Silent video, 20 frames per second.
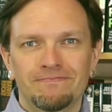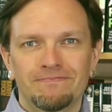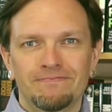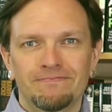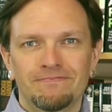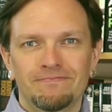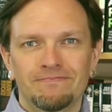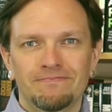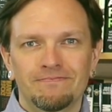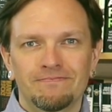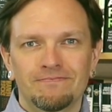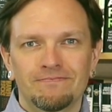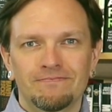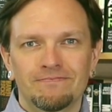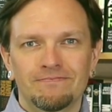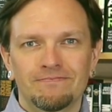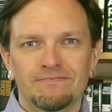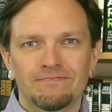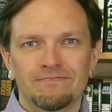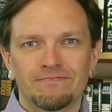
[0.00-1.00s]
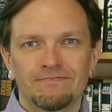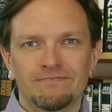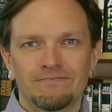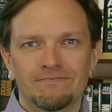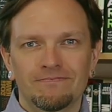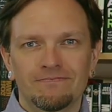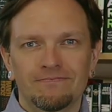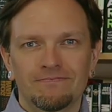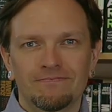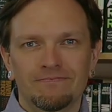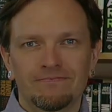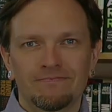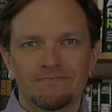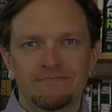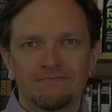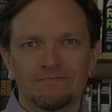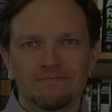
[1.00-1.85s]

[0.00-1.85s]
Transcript: [no speech]